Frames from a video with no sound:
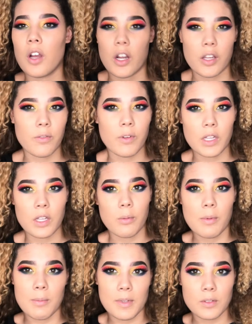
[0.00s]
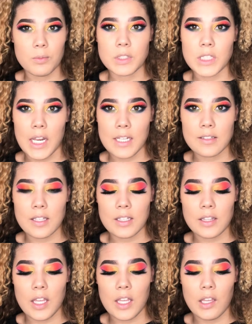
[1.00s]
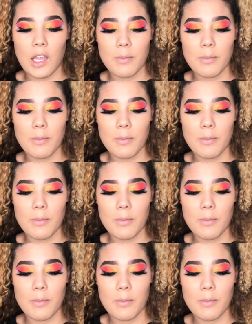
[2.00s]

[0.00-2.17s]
are you really gonna be messing with your eyes like that?